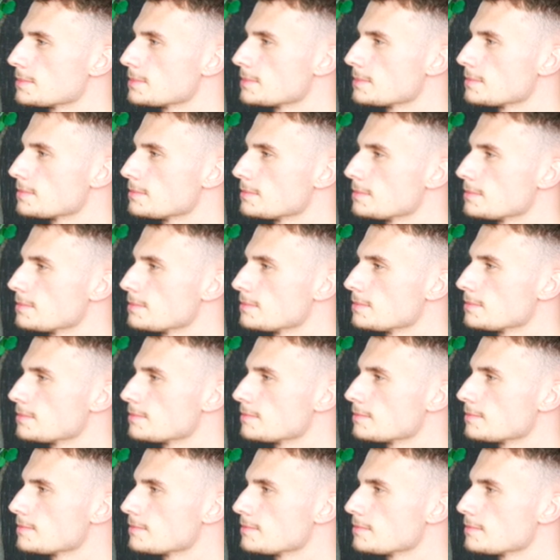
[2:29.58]

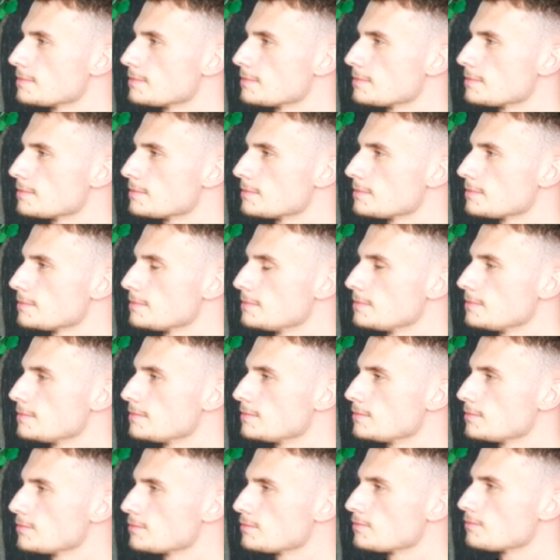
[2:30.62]

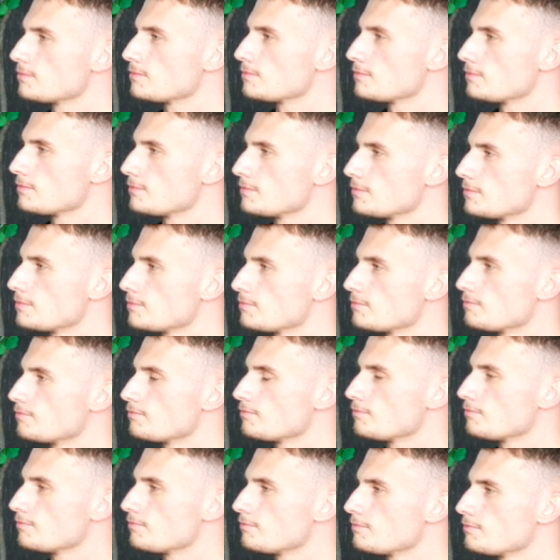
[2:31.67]

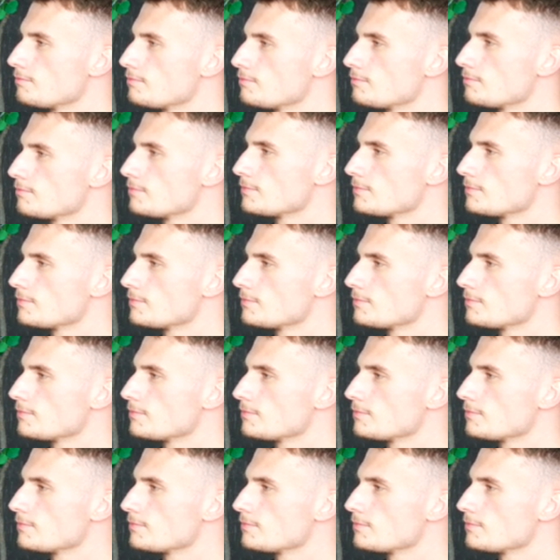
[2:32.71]
[no speech]